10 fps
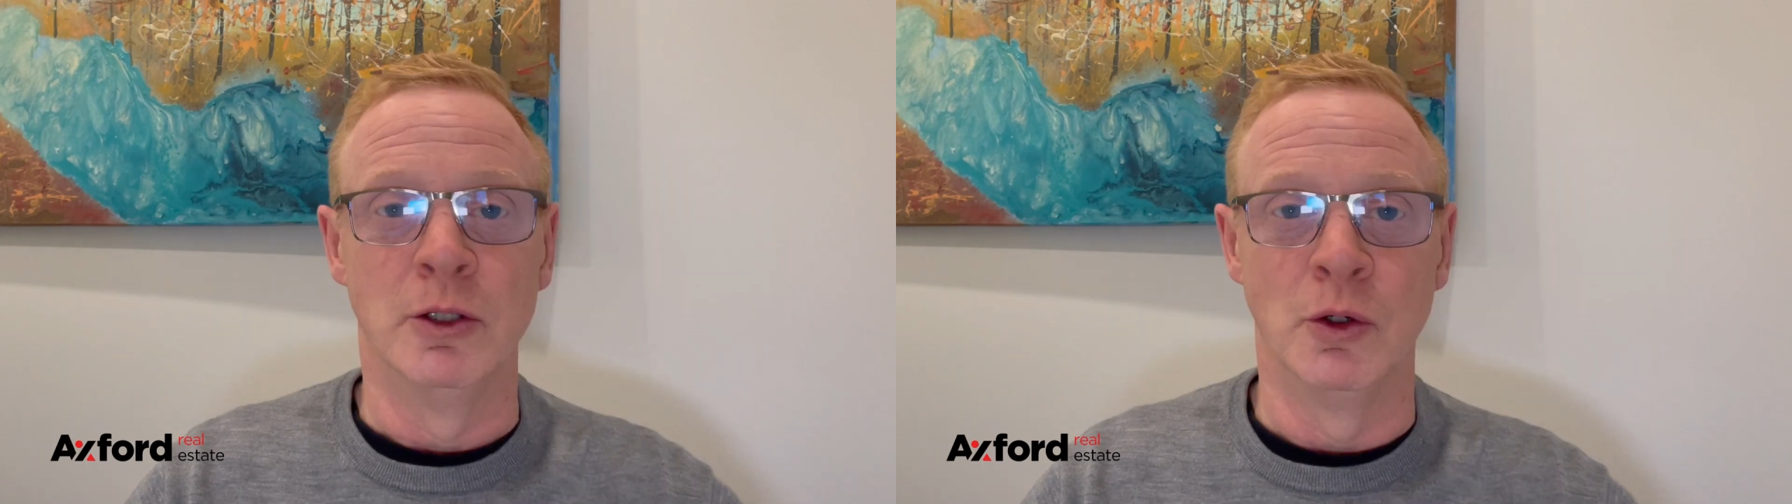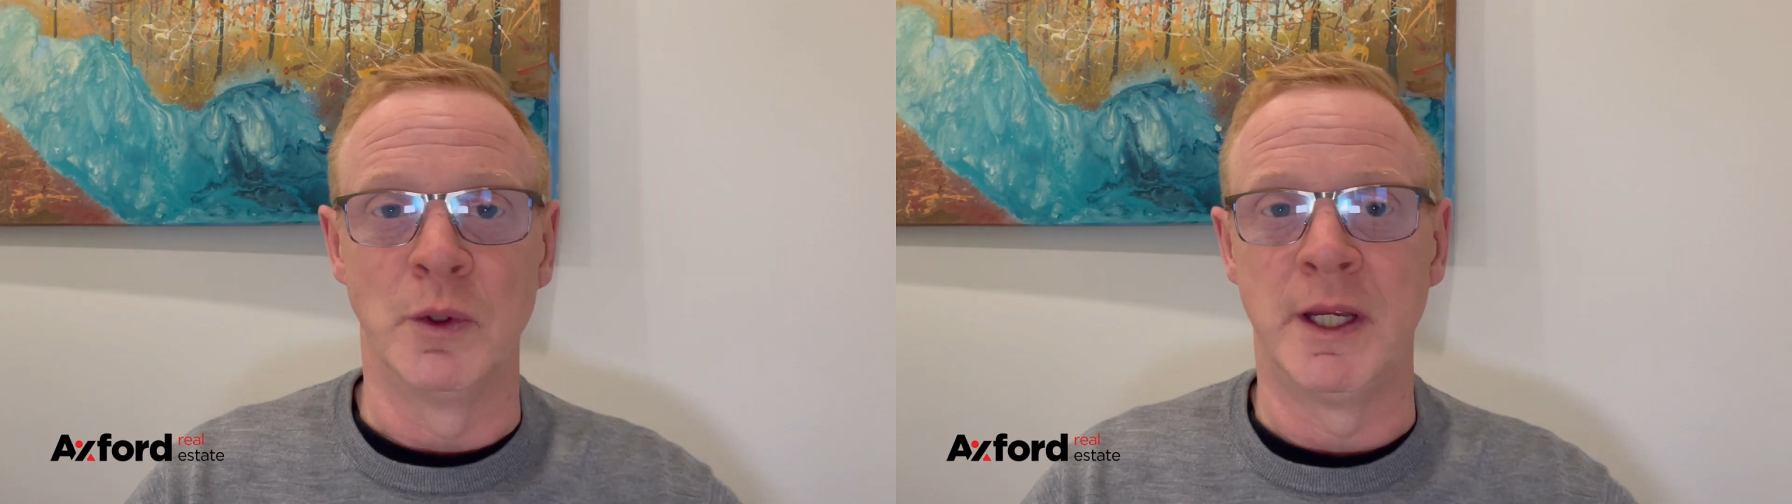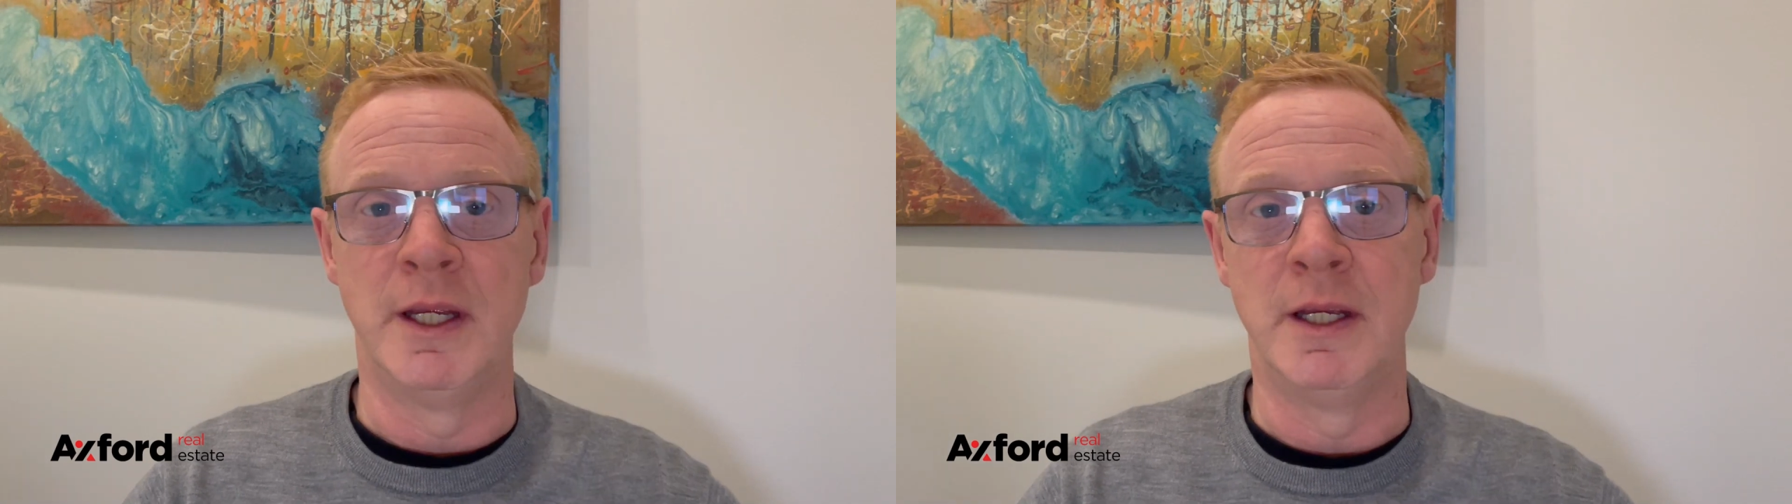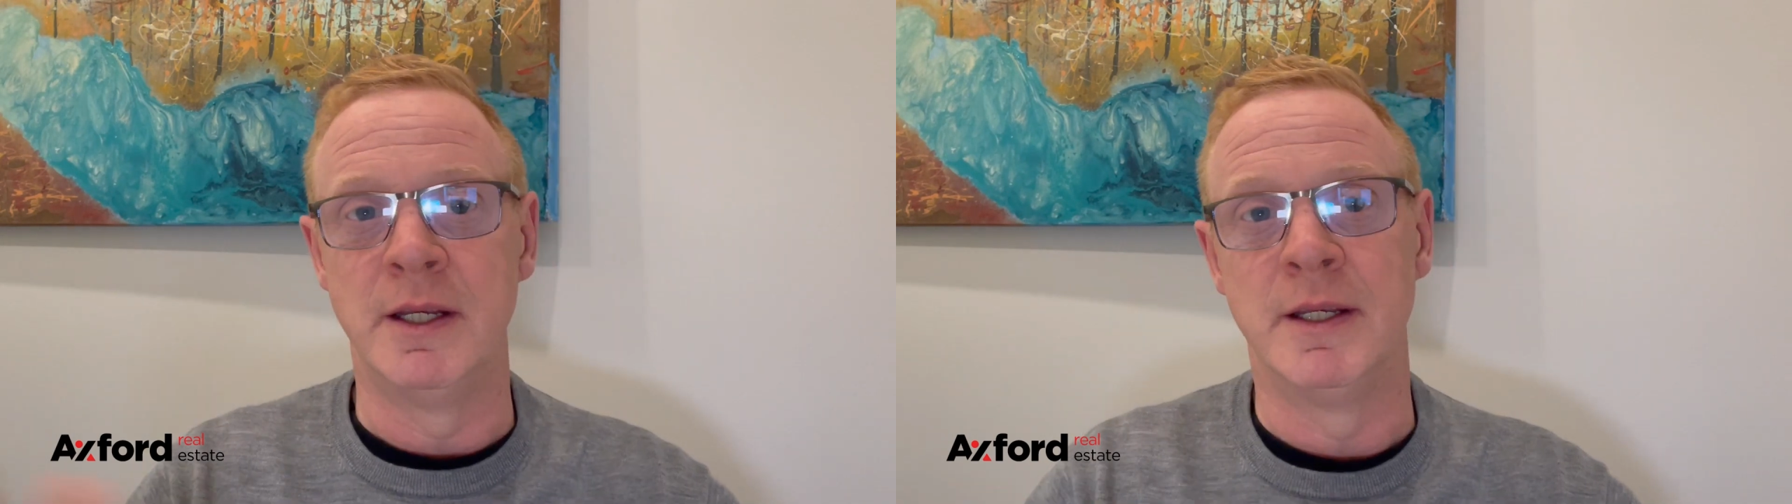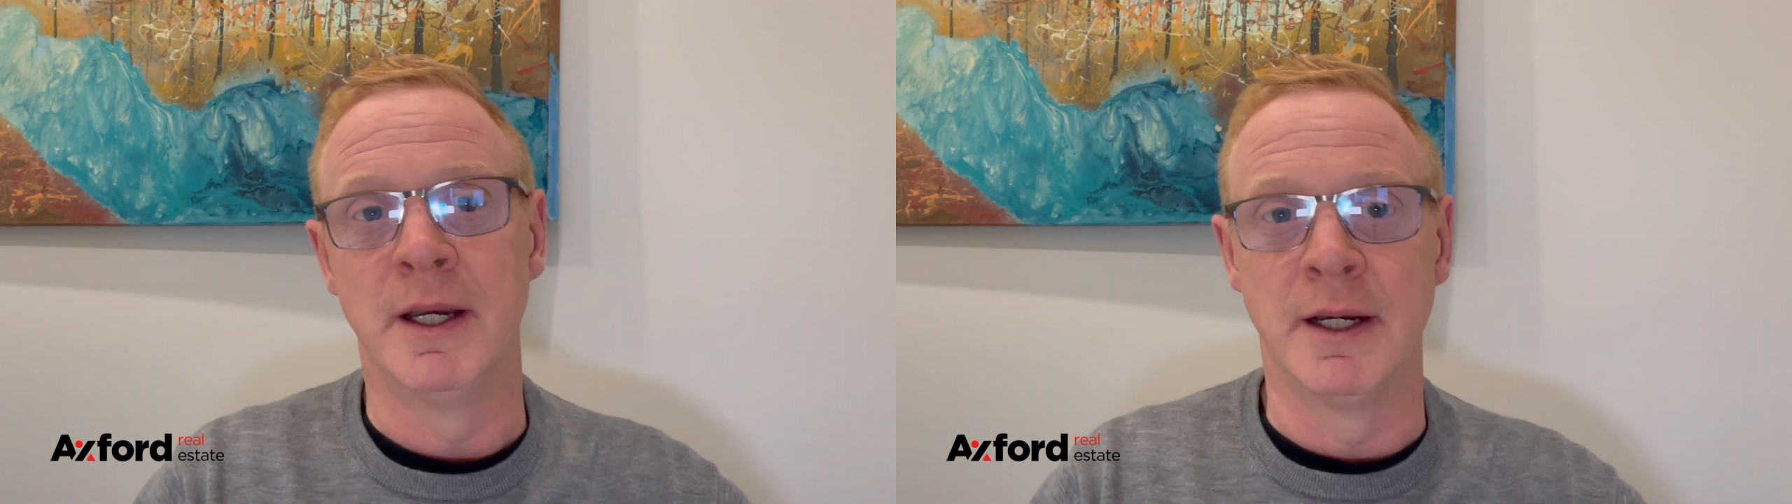
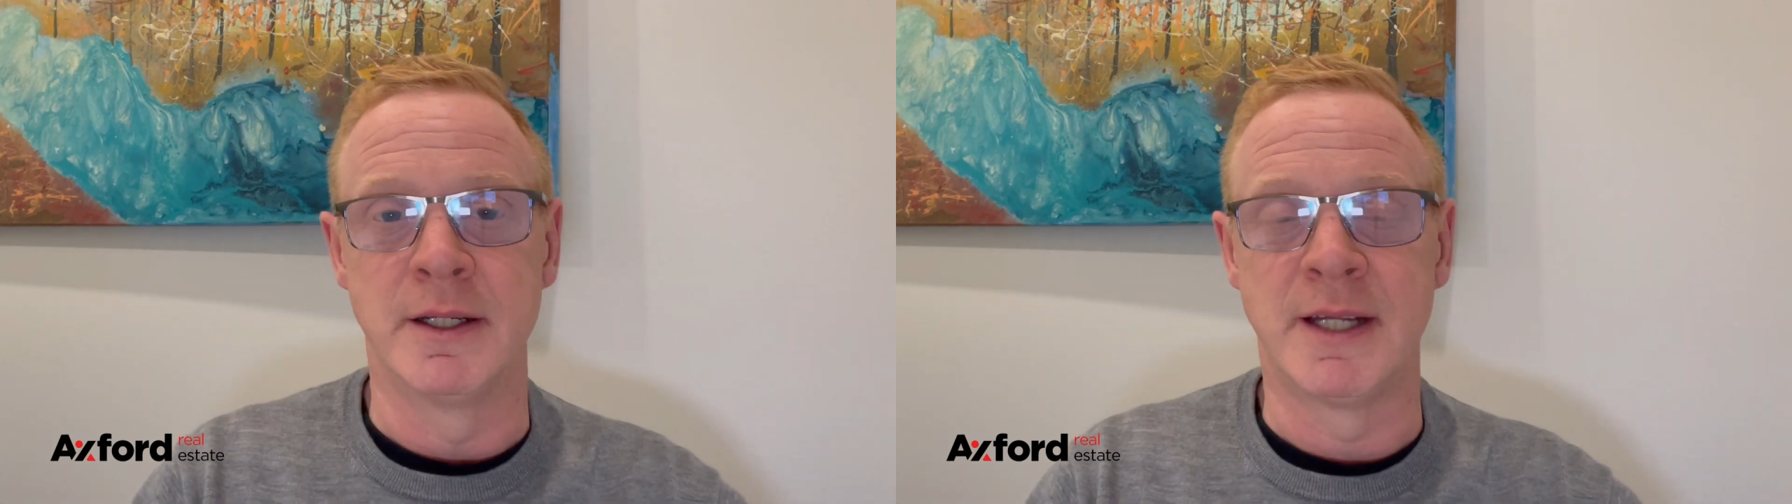Lougheed uh,